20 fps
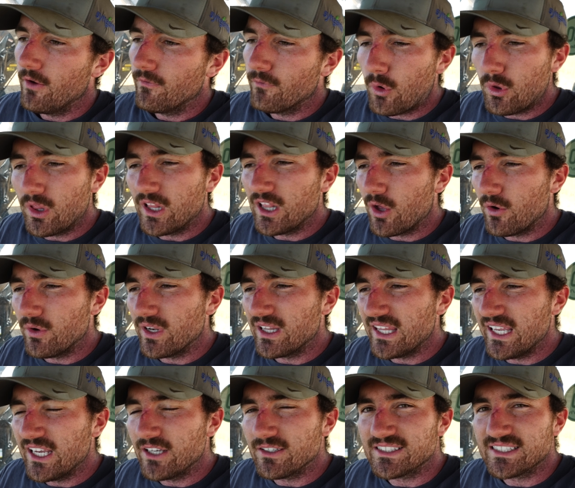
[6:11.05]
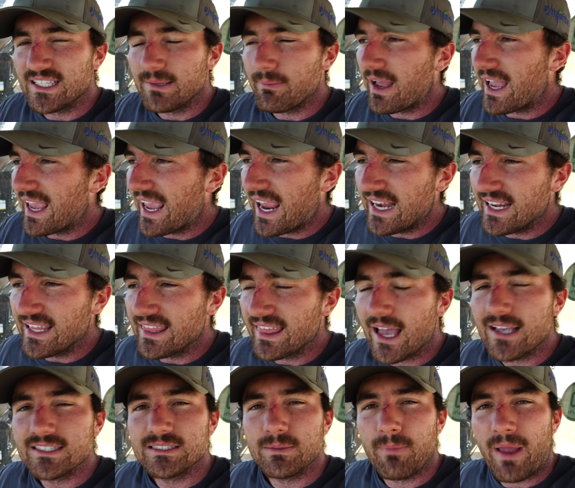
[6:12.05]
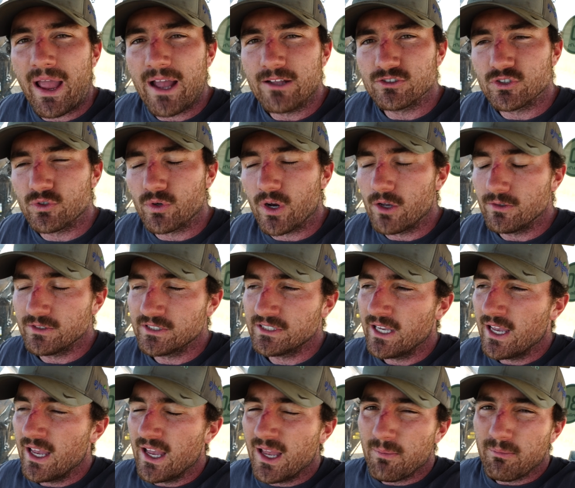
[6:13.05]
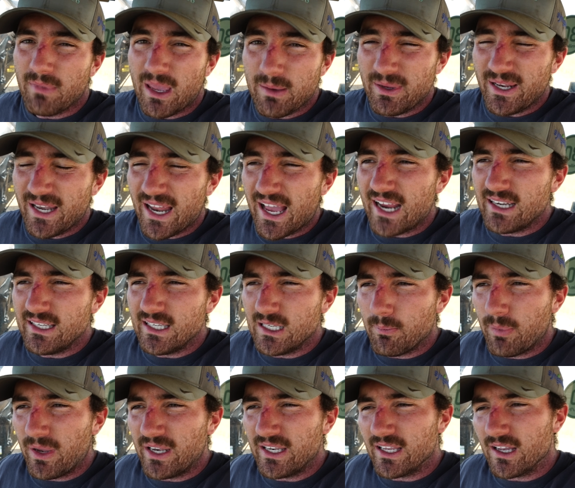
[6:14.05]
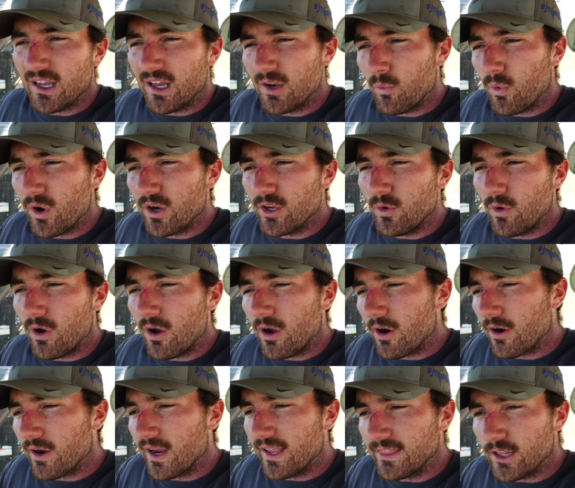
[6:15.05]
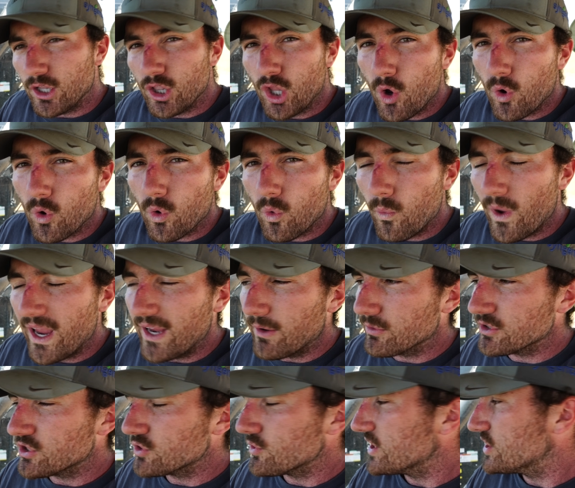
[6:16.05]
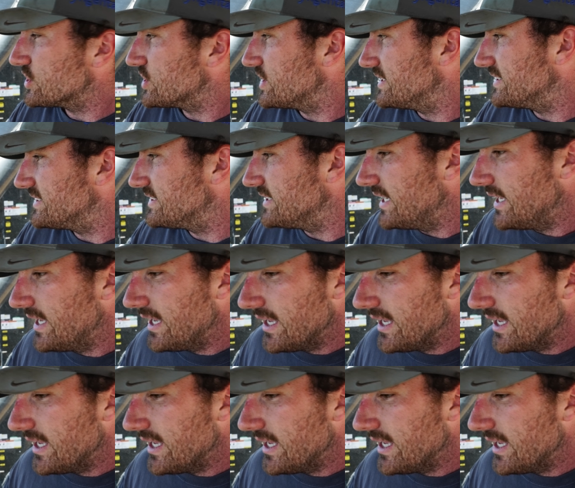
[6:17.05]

Fully loaded legal semi, 80,000 pounds gross, maybe 90 depending on where you are and the local weight restrictions.